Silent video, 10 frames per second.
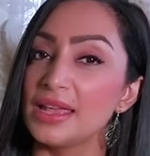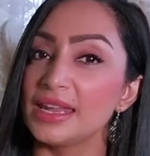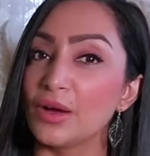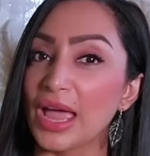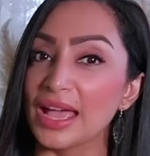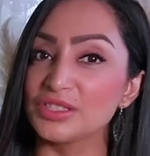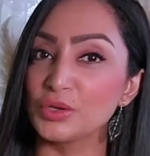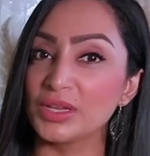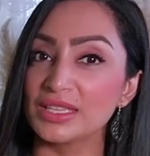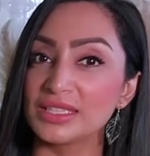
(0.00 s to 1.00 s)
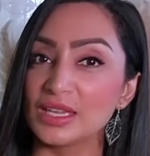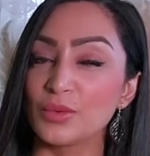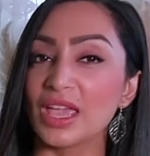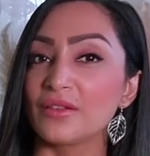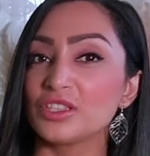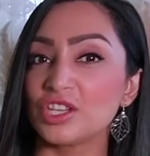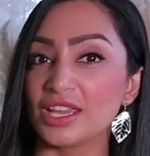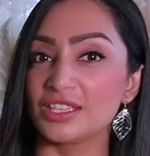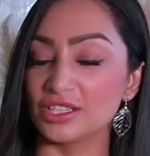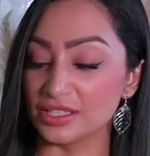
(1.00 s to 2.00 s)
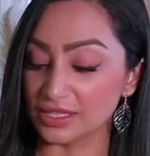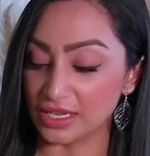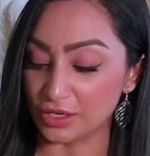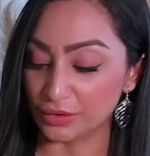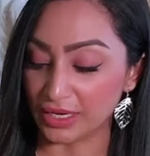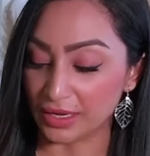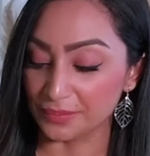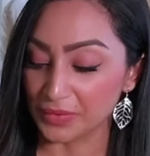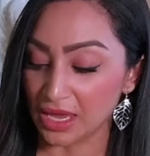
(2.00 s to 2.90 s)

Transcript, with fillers: Now, as you can see, we have a change in scenery.